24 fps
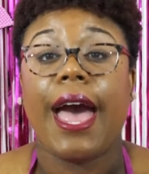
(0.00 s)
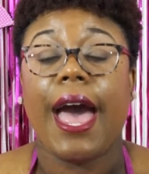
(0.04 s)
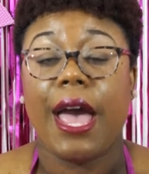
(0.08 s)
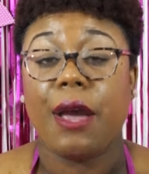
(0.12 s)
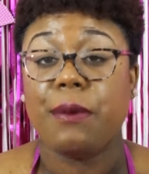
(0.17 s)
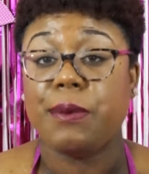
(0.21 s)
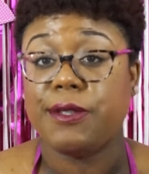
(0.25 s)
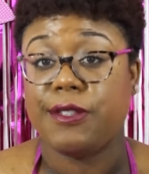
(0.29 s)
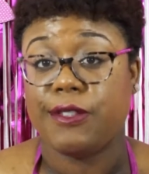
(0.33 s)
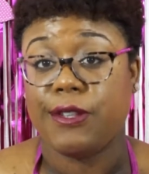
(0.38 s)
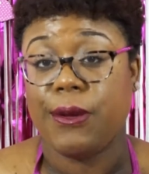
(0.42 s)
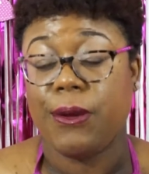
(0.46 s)

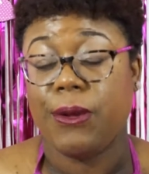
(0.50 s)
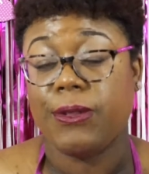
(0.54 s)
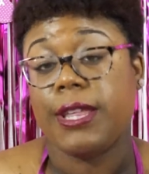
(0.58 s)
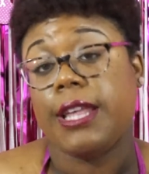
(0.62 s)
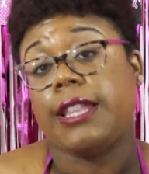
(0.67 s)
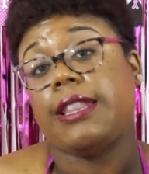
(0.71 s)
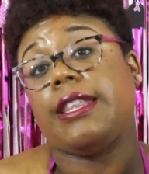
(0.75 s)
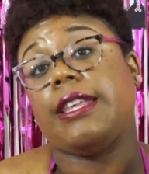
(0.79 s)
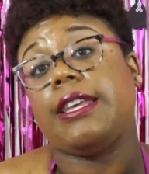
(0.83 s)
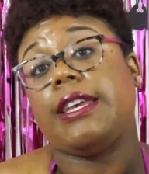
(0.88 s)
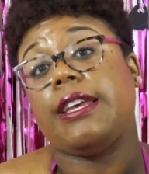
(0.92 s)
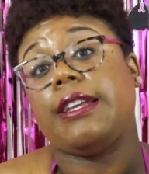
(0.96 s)
I was told
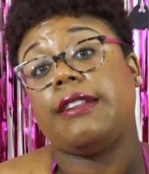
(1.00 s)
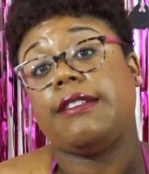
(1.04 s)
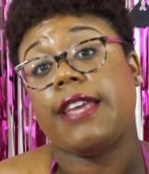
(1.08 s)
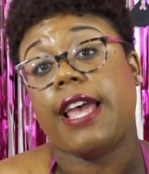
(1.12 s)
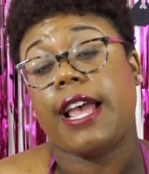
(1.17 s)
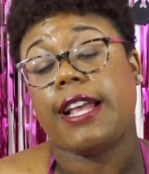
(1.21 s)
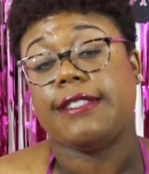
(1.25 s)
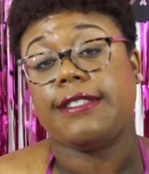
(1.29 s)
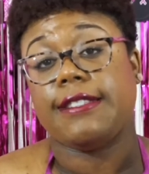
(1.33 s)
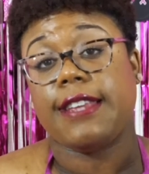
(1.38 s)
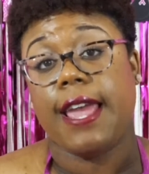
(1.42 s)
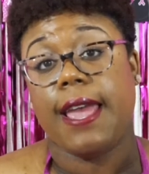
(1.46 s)
that the
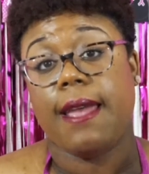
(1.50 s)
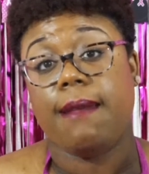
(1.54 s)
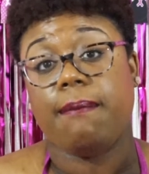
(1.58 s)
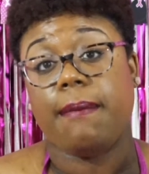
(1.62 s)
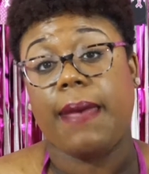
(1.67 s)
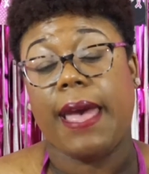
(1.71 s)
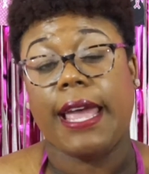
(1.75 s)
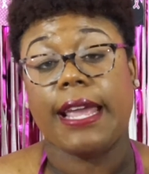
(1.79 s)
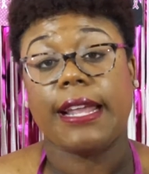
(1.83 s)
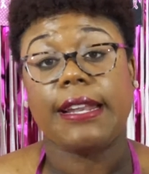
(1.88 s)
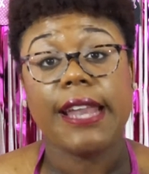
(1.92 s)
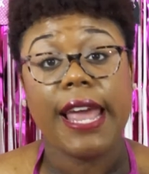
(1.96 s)
test came
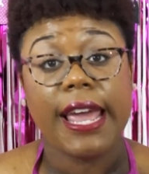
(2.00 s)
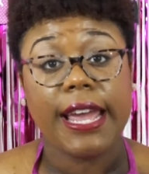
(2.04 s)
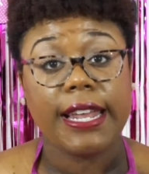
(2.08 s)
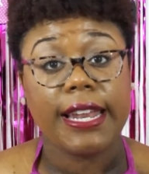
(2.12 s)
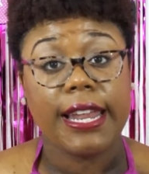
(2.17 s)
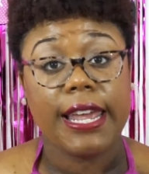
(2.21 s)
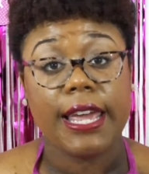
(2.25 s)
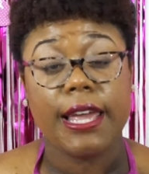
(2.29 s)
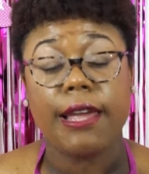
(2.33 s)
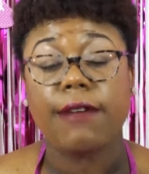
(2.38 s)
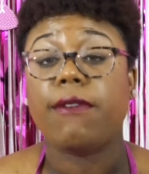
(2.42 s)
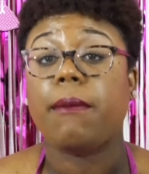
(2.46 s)
back
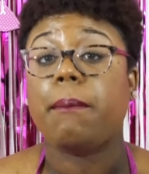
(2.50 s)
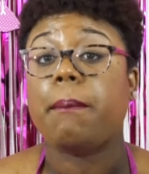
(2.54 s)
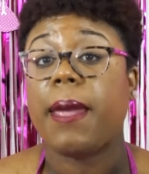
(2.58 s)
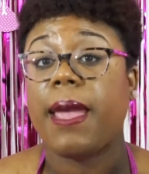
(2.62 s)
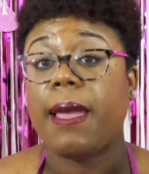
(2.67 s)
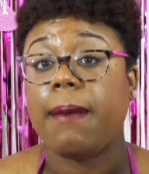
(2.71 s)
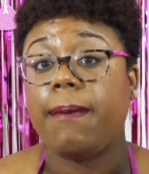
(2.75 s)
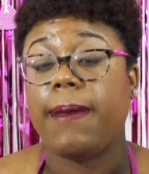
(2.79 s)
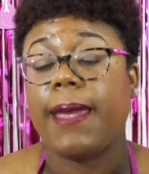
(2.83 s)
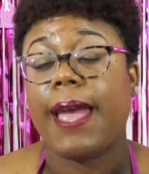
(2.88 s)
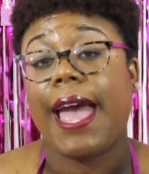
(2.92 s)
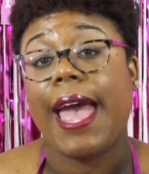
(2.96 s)
negative.
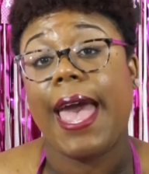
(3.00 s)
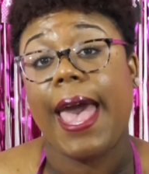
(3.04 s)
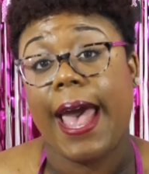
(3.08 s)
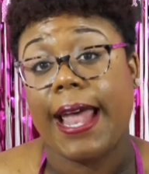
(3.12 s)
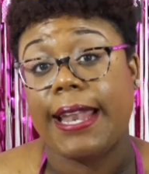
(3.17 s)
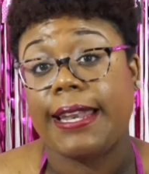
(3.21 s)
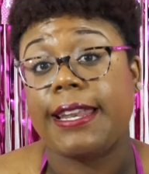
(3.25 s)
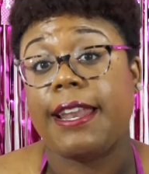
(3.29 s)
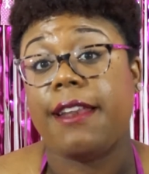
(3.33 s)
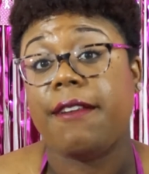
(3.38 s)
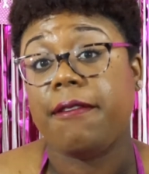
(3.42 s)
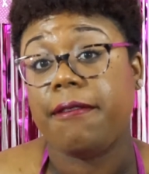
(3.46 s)
Maybe I
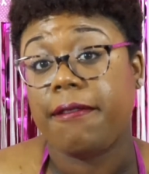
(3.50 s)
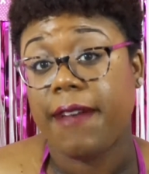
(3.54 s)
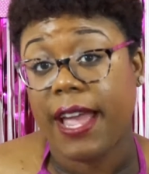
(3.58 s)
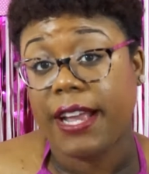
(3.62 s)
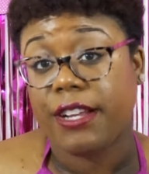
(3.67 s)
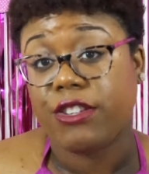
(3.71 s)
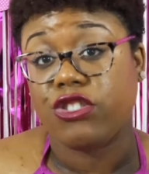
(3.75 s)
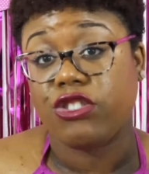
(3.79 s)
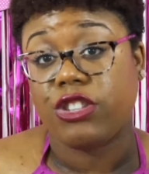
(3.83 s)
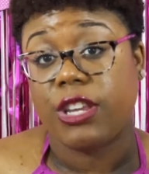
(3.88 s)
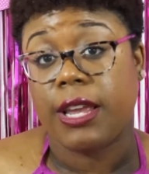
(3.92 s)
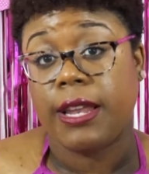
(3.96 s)
had an
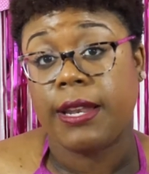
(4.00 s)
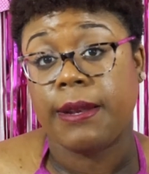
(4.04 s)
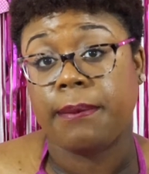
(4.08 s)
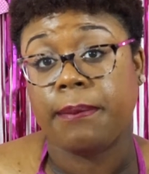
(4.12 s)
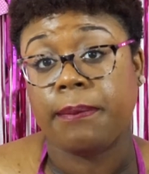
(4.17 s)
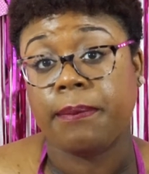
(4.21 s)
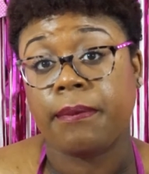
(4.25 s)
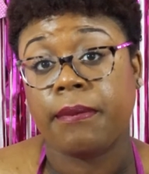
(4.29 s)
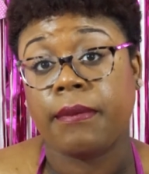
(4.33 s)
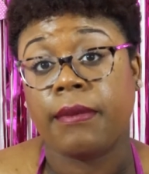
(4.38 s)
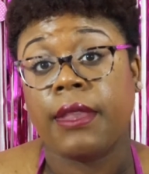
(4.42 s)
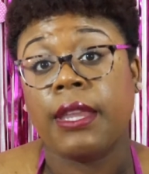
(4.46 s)

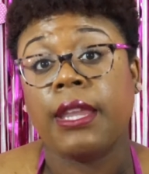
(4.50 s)
infection.